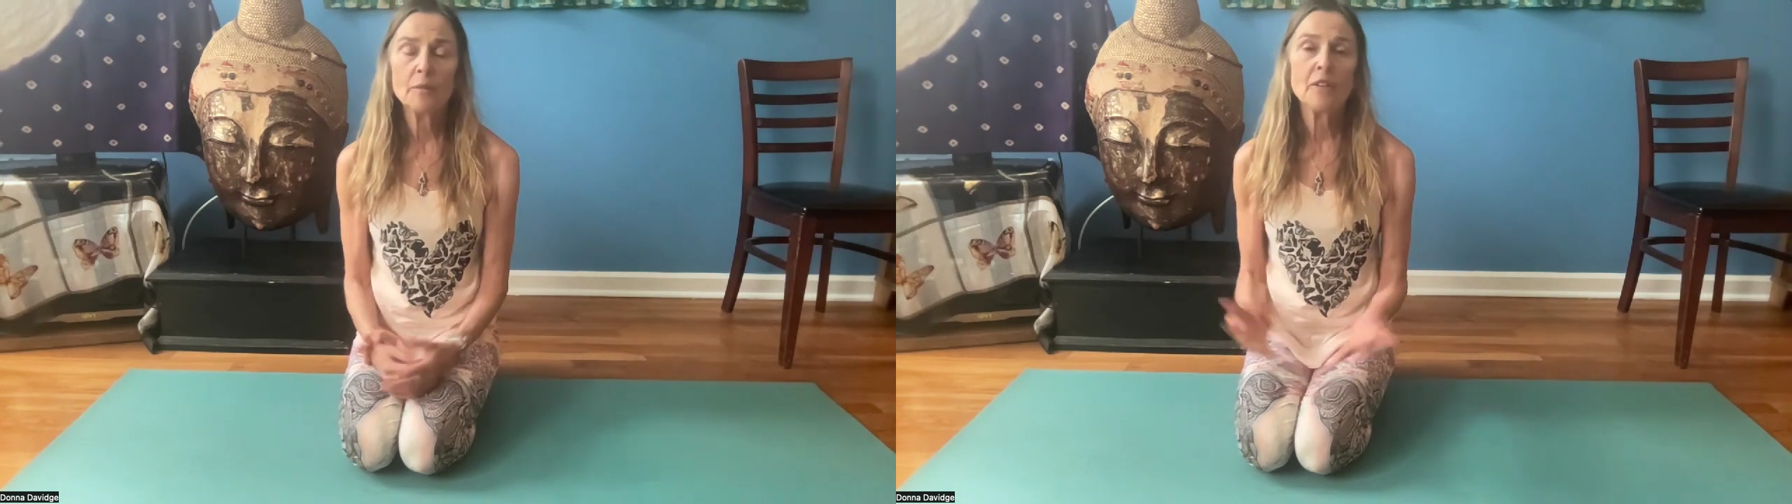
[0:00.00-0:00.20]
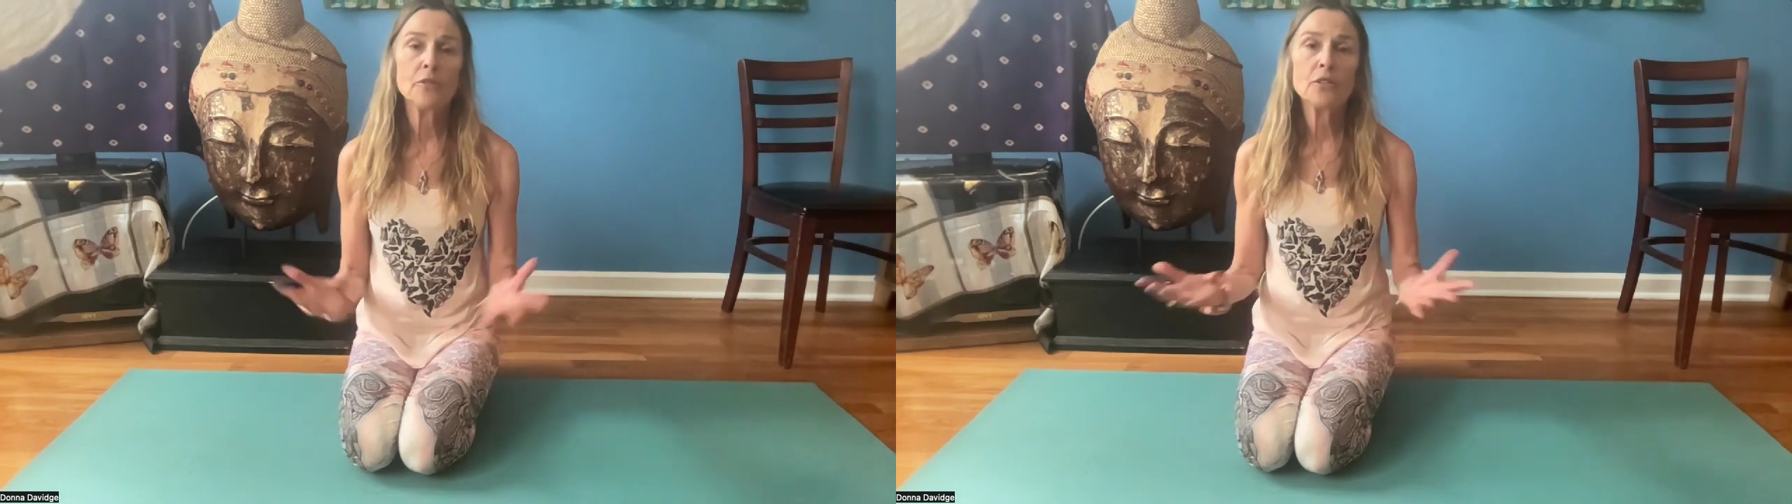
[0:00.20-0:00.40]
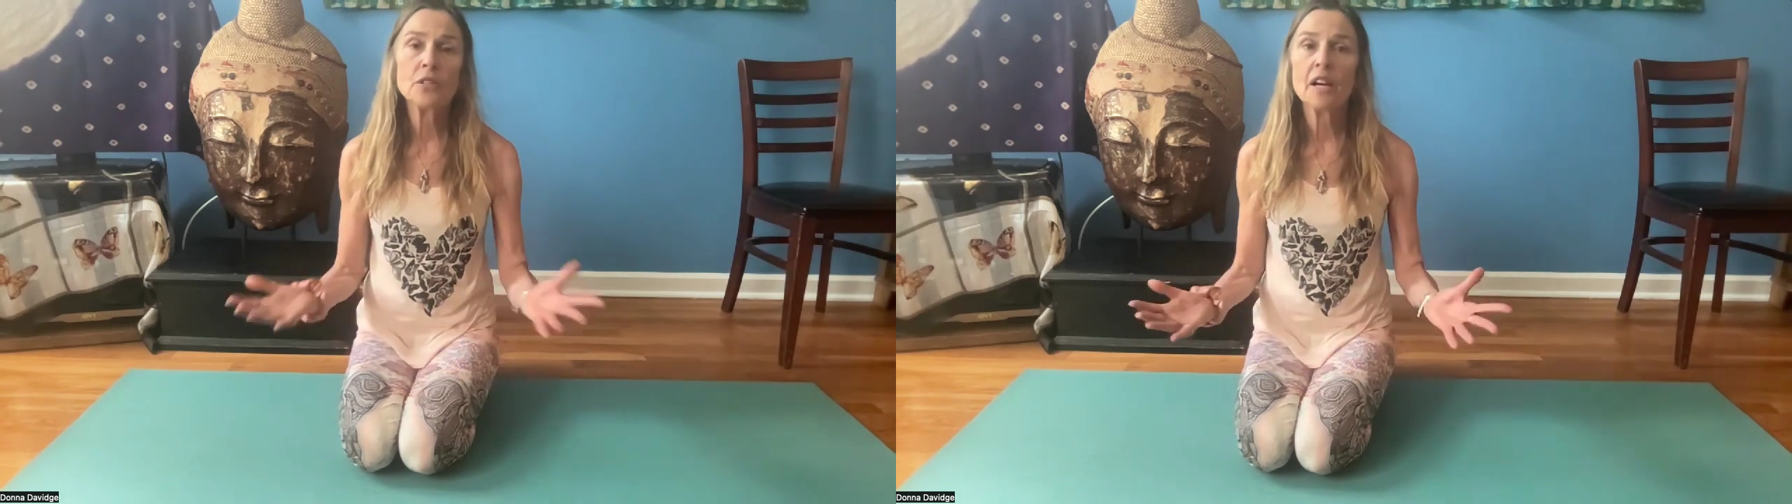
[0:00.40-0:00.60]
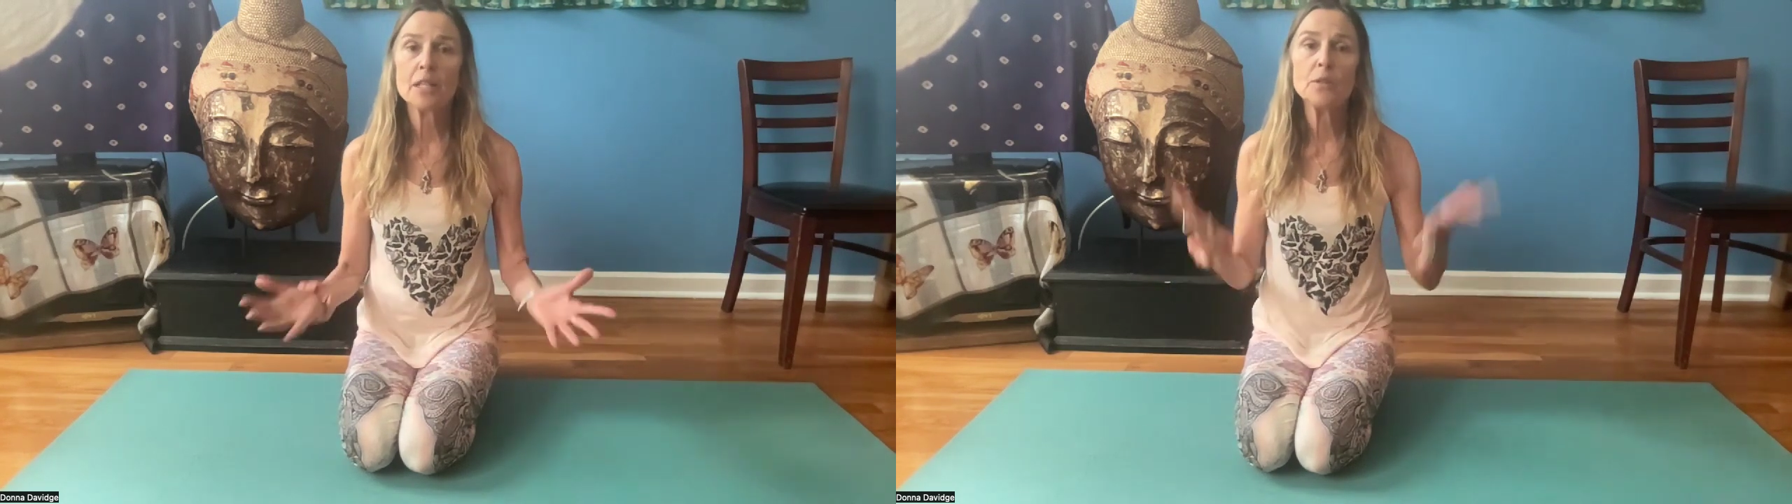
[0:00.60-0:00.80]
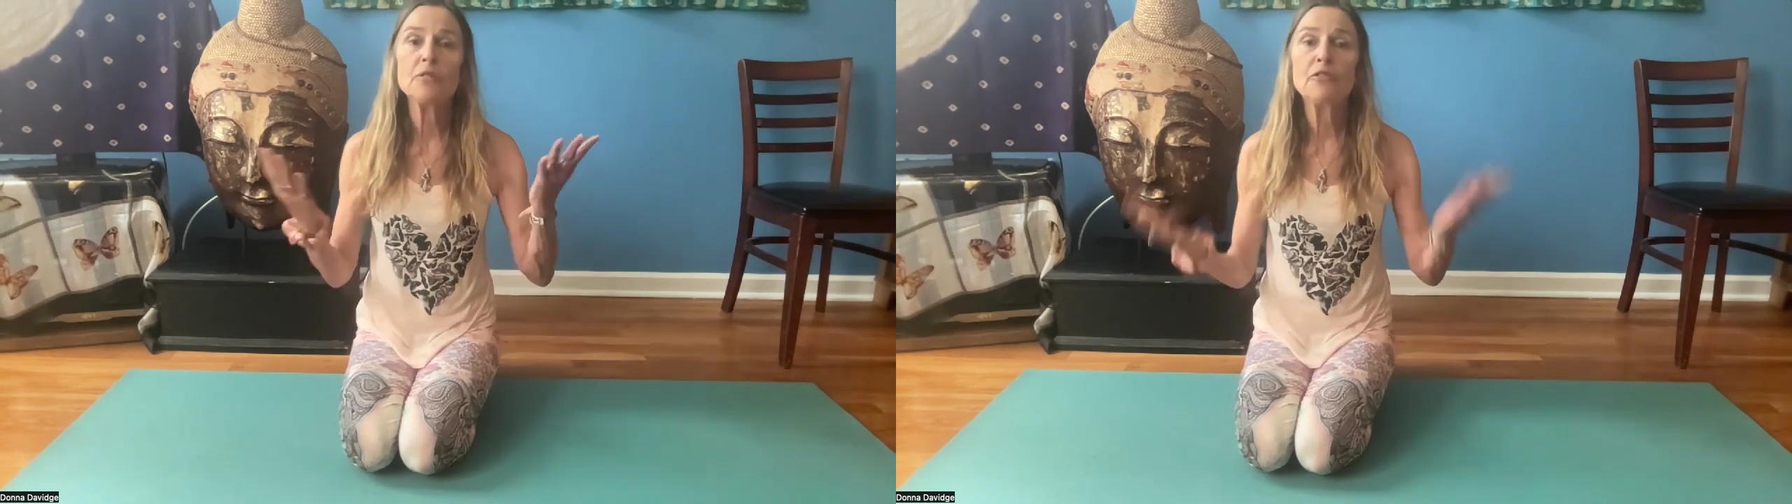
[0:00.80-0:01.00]
My first
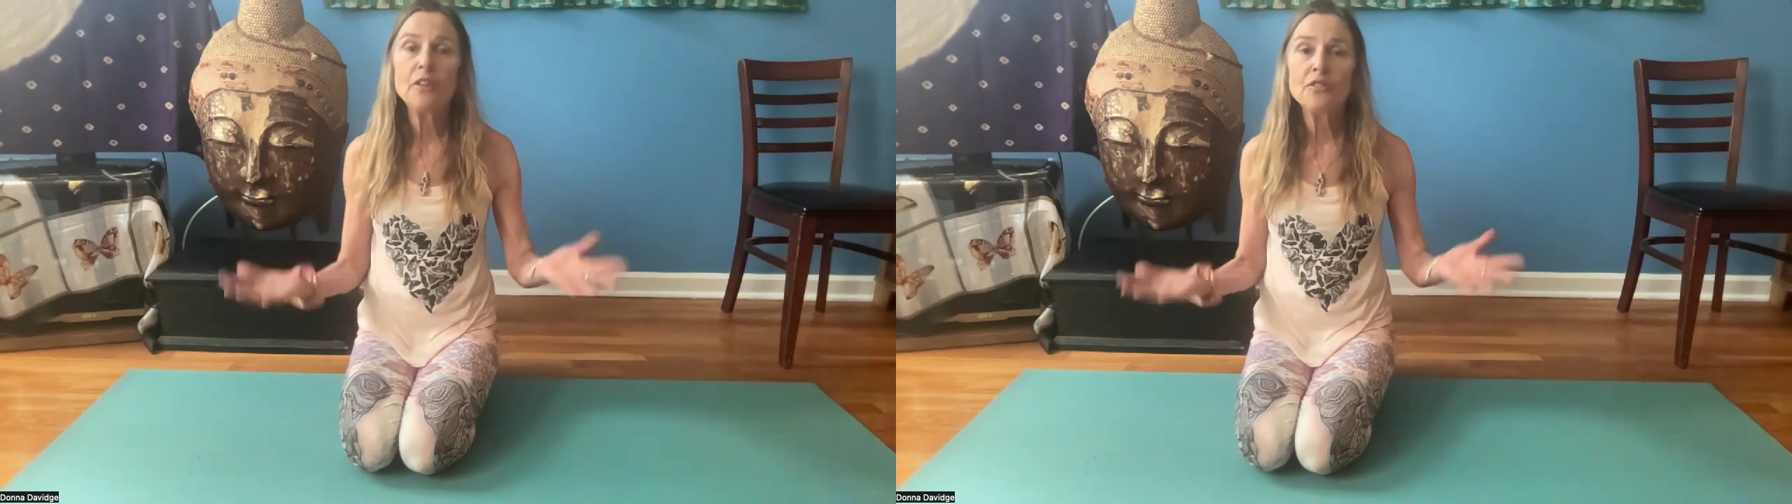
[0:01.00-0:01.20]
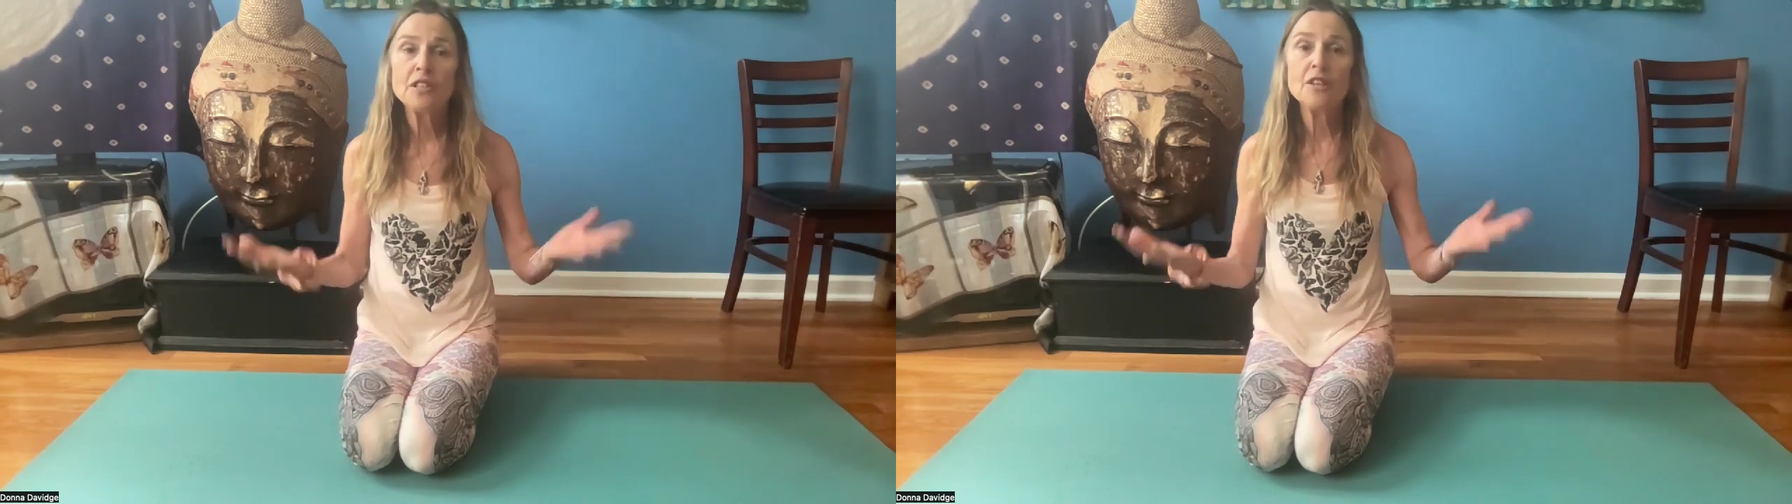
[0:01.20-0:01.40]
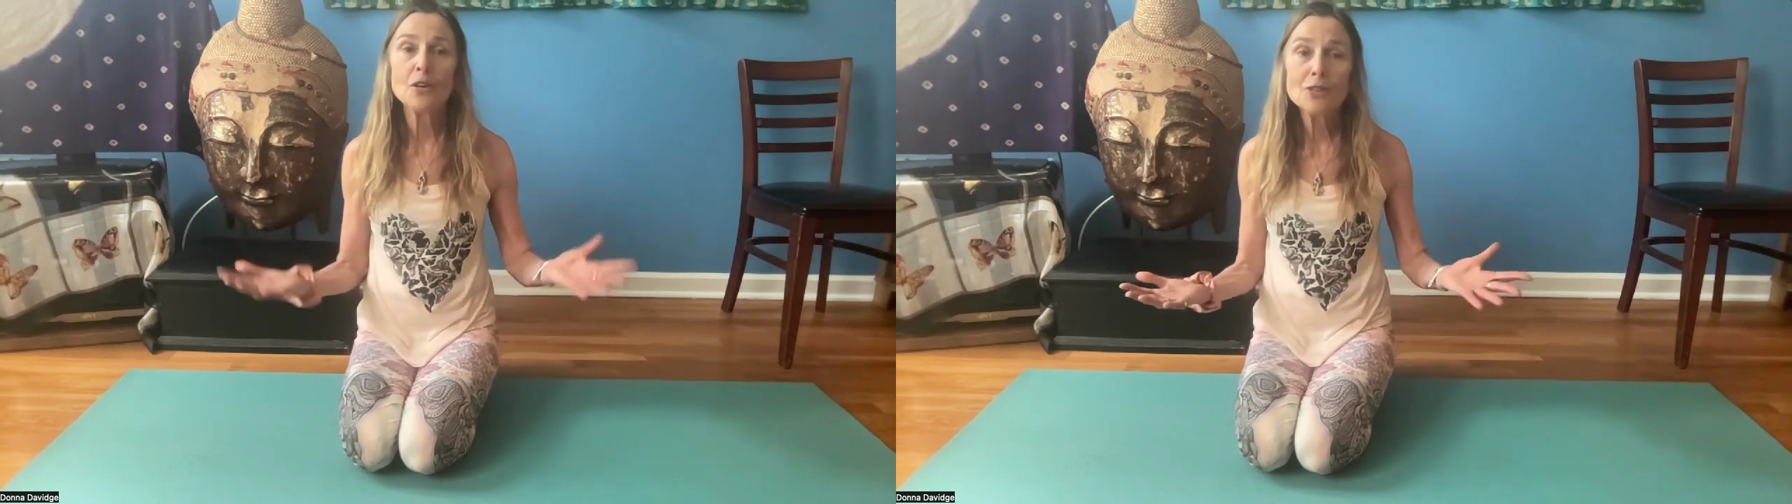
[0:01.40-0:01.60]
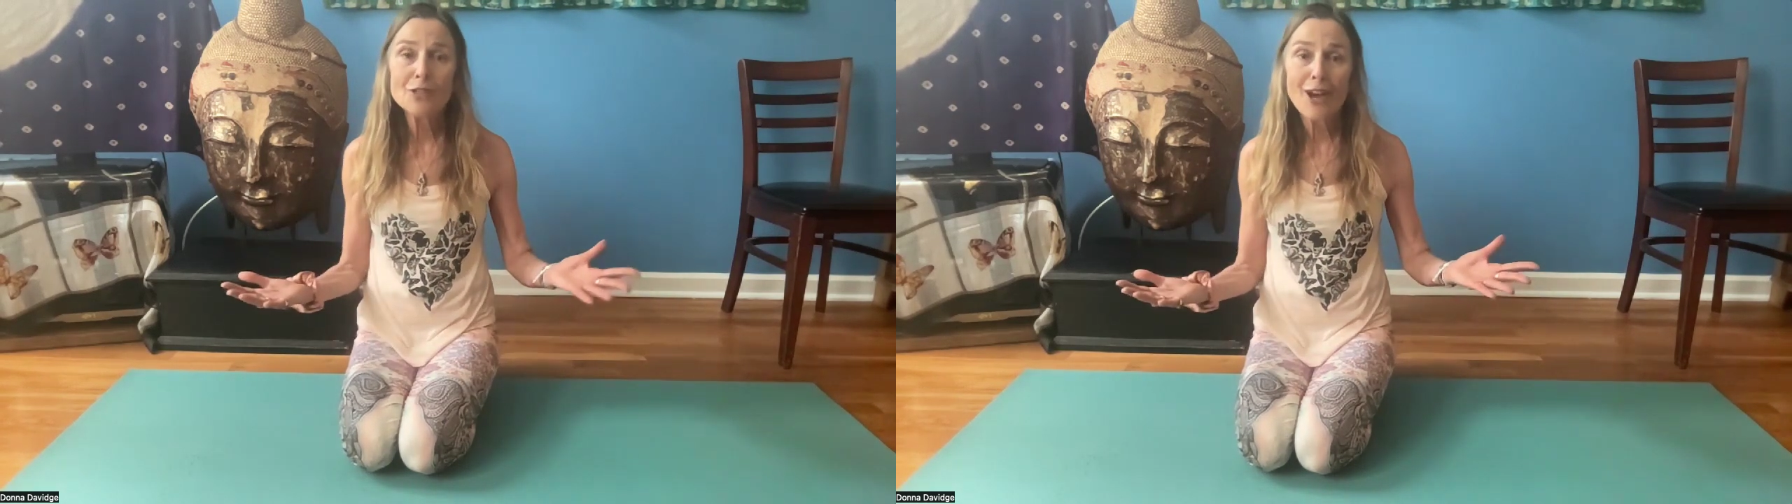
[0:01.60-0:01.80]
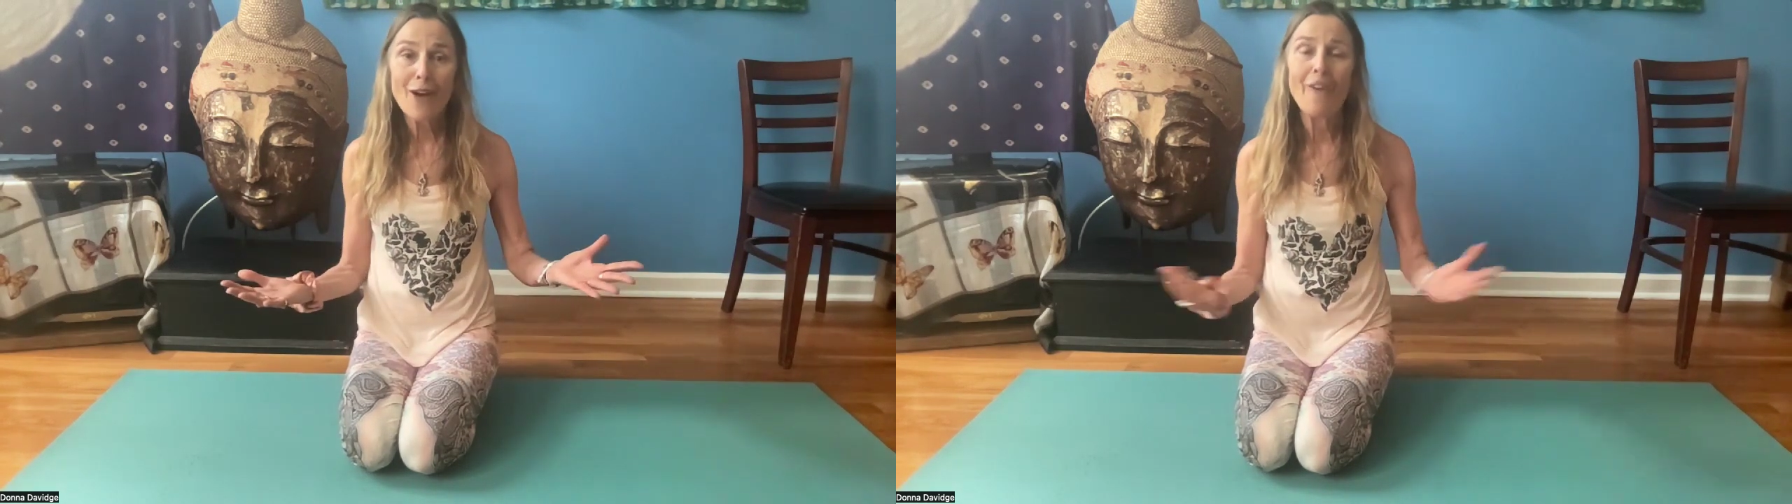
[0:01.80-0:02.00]
class was 50 years
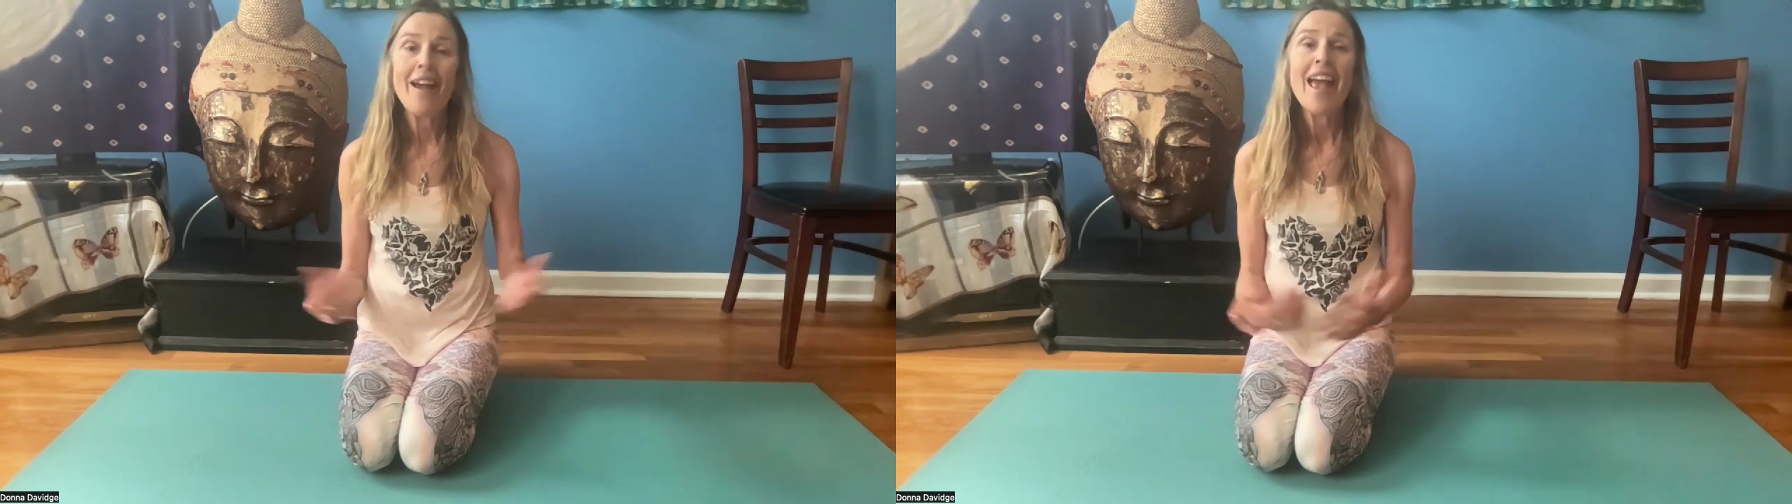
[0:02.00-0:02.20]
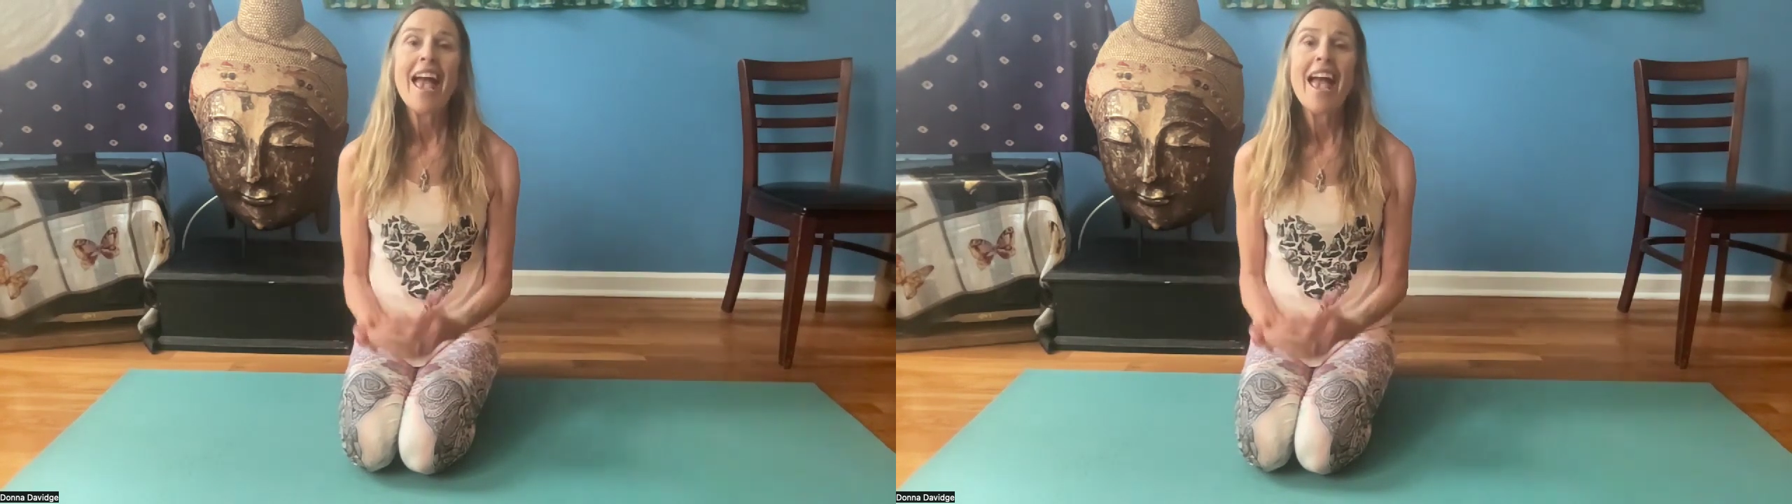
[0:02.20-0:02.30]
ago,